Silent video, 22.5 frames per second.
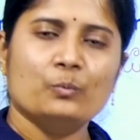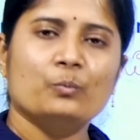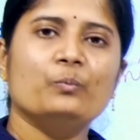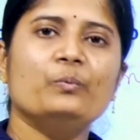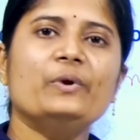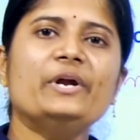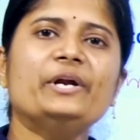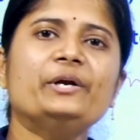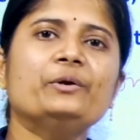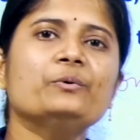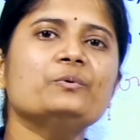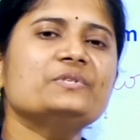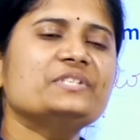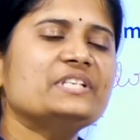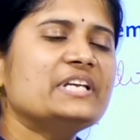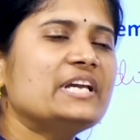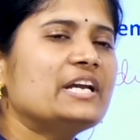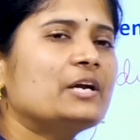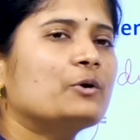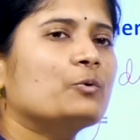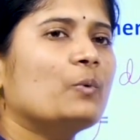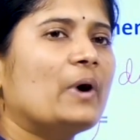we do
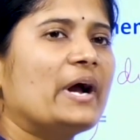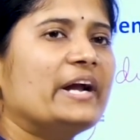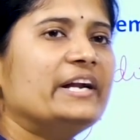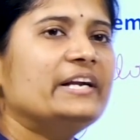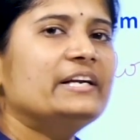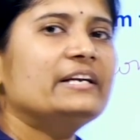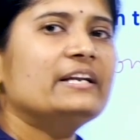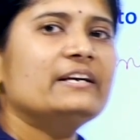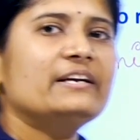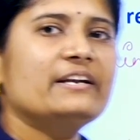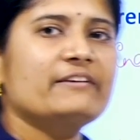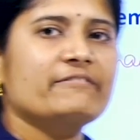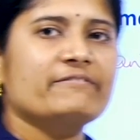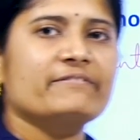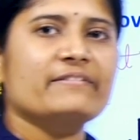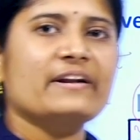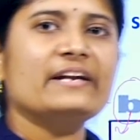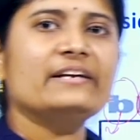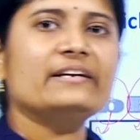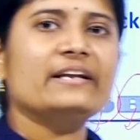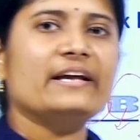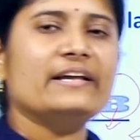see quite
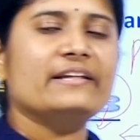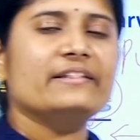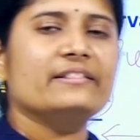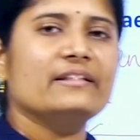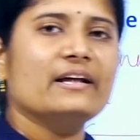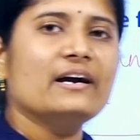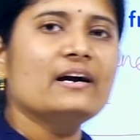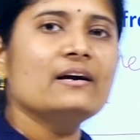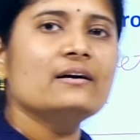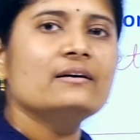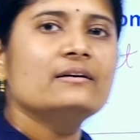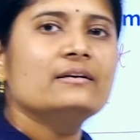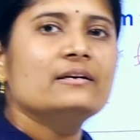different in the